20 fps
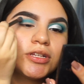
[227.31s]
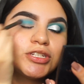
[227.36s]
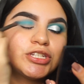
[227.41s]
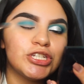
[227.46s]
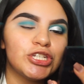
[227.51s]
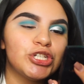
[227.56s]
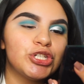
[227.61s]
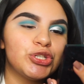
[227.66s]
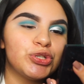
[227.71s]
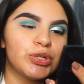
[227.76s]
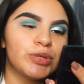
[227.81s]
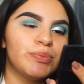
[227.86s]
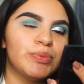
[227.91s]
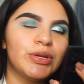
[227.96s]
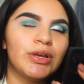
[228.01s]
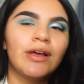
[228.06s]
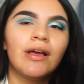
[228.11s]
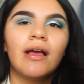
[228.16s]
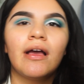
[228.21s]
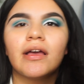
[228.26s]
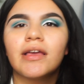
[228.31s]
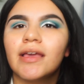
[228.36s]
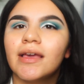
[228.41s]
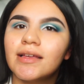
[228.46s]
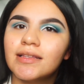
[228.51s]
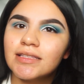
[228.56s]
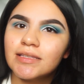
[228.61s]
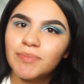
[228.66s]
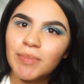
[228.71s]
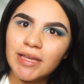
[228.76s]
I
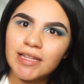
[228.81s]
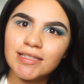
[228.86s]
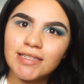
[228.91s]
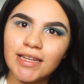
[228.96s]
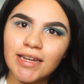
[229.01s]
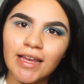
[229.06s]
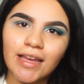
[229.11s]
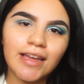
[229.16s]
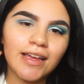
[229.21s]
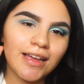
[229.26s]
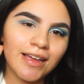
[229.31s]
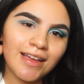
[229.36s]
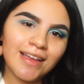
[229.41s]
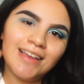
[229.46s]
can't speak today.